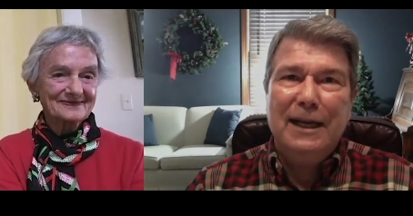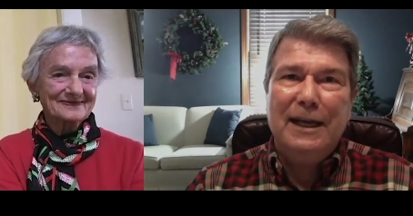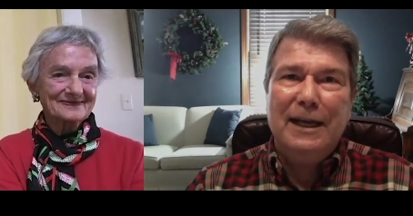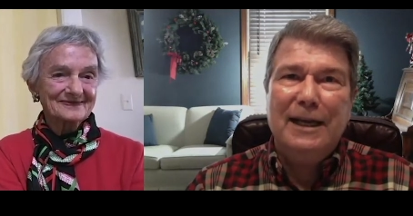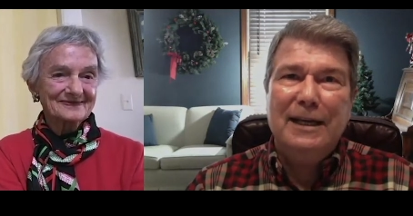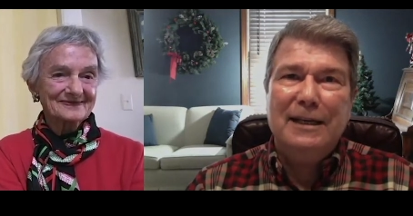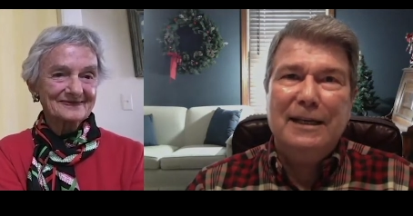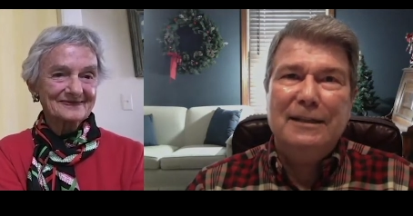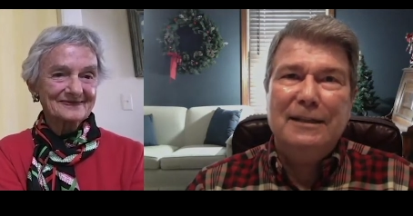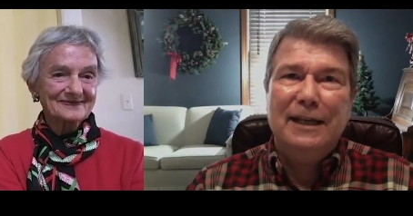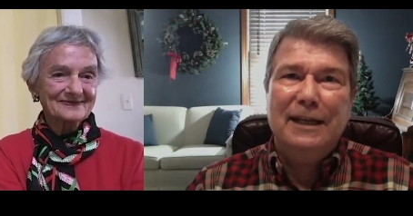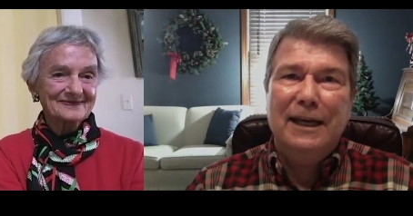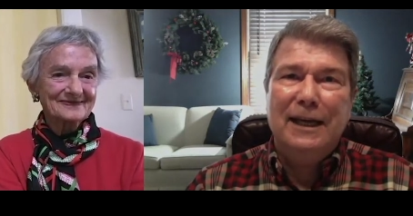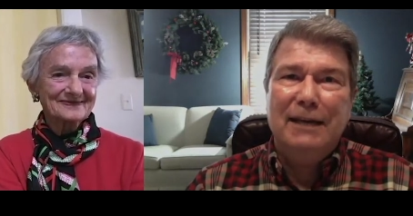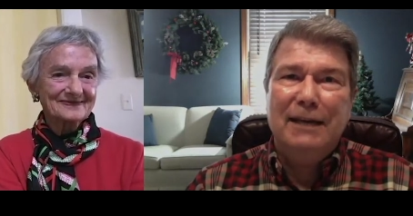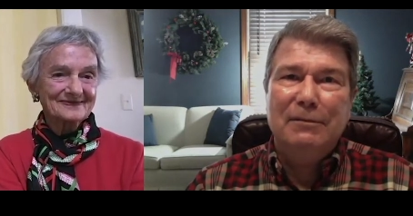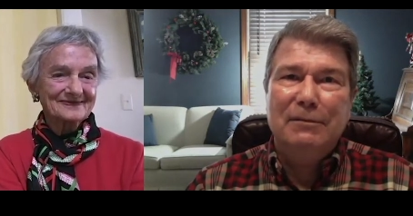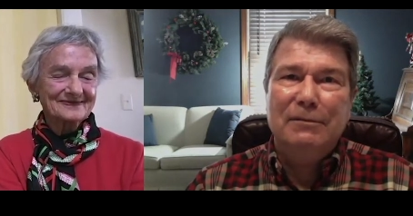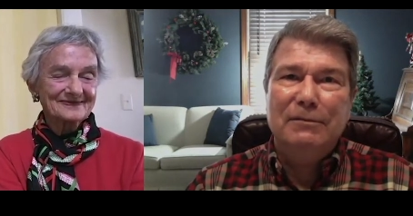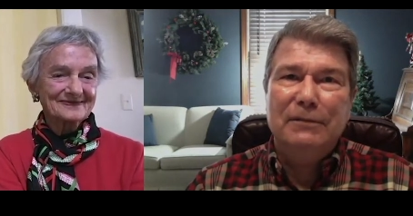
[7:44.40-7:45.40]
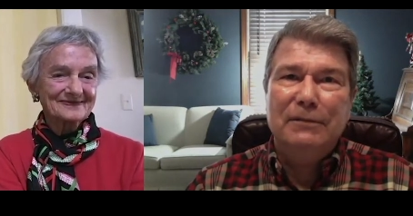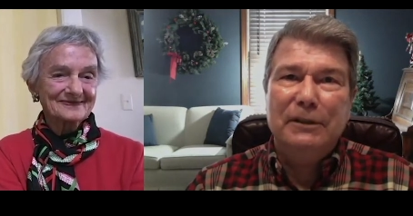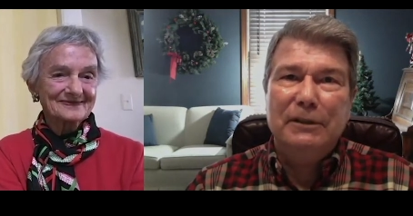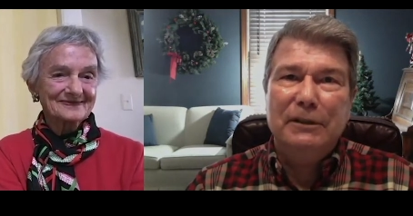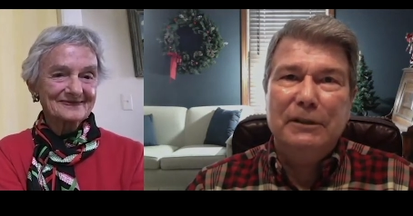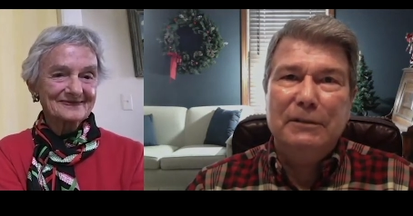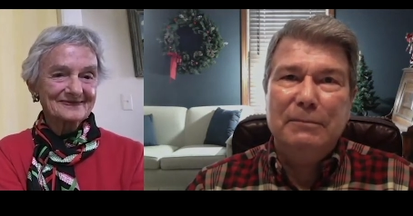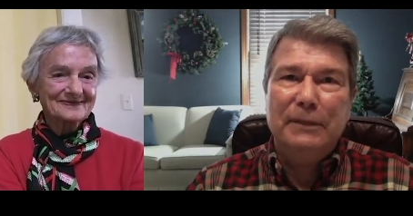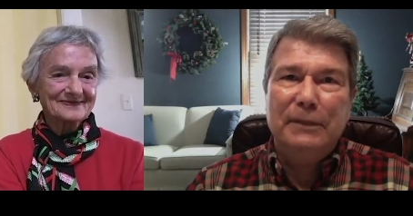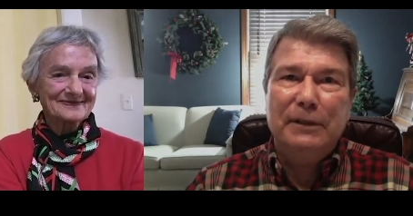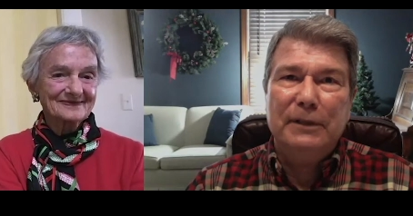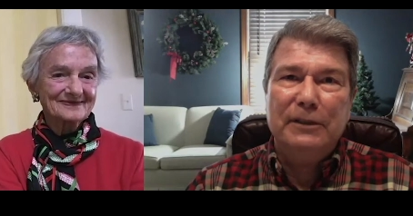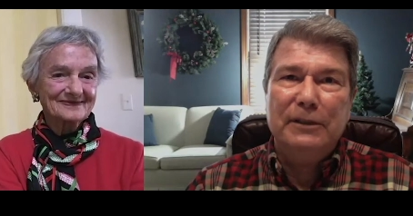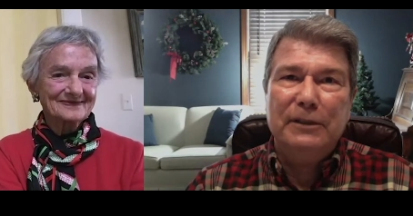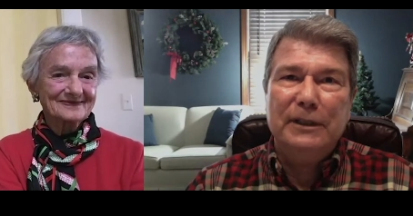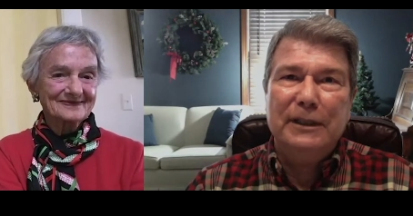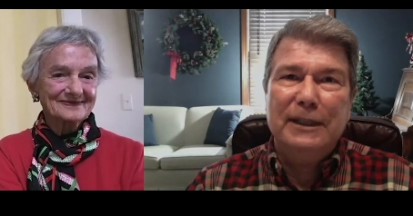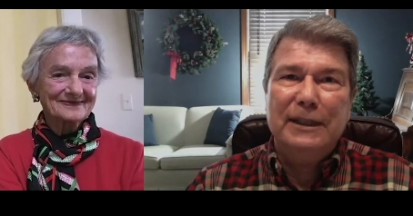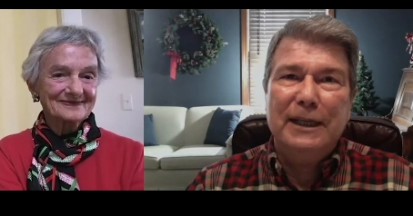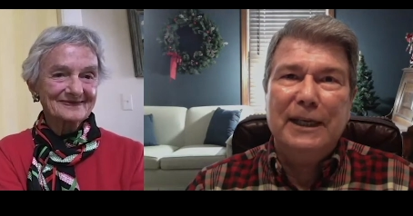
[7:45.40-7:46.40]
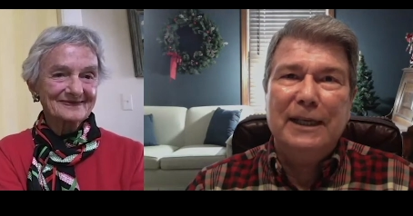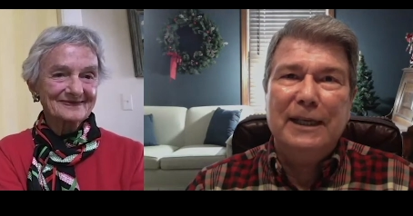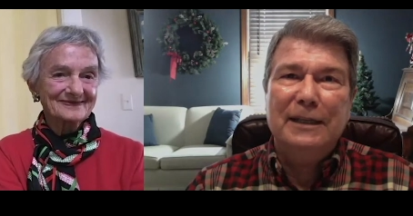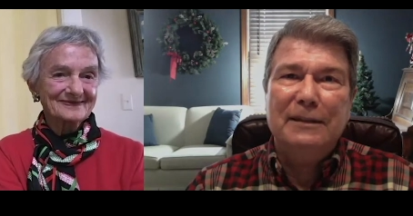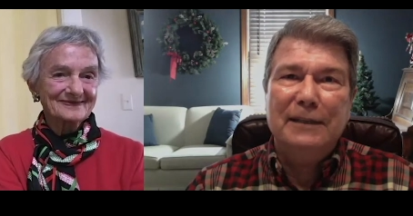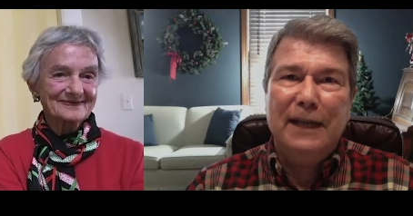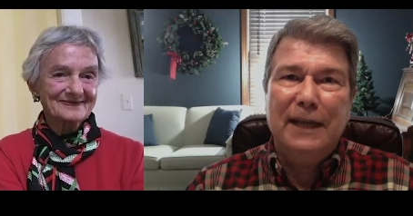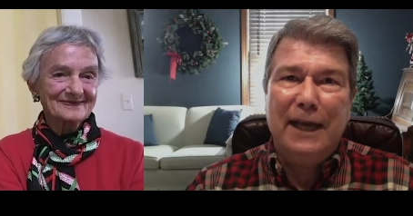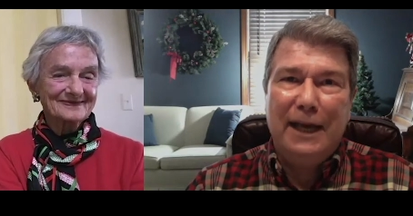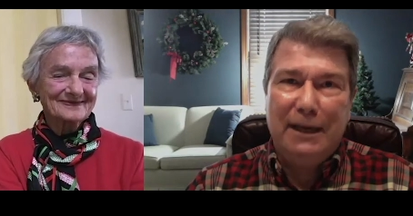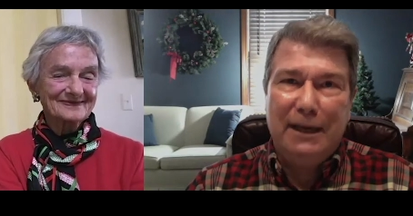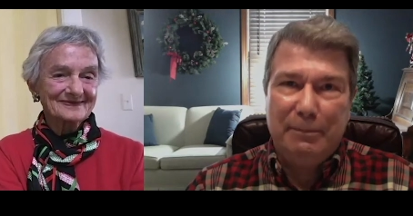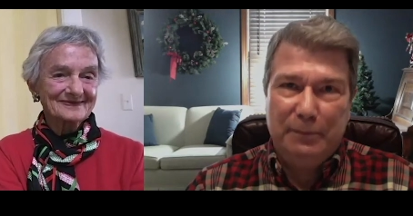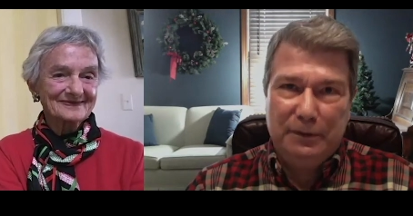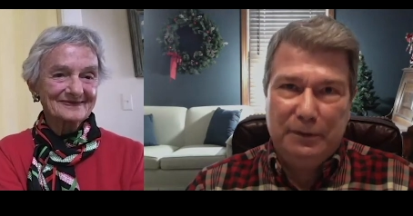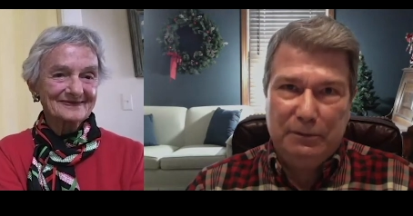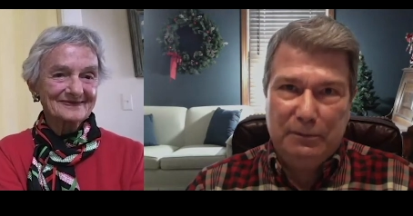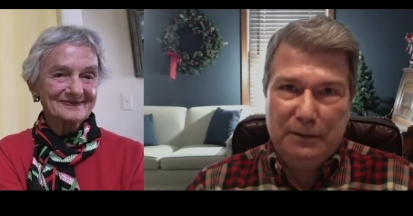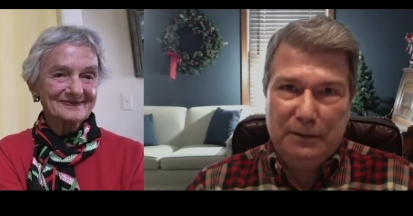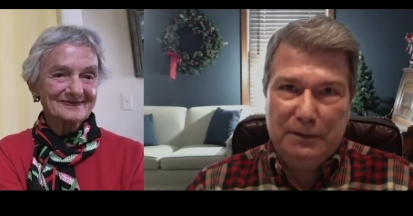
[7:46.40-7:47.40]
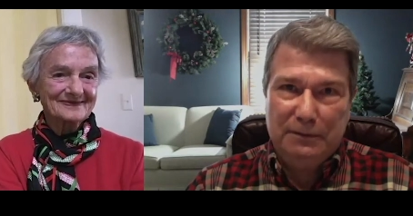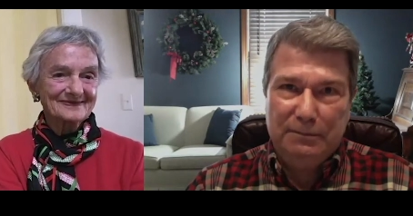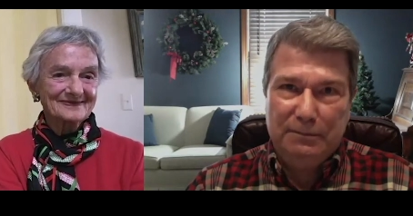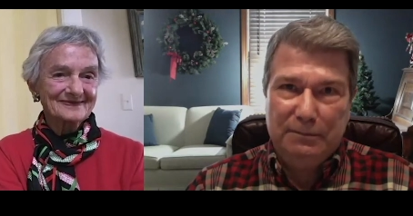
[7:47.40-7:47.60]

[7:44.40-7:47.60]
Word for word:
Speaker 1: and have a very merry and happy one.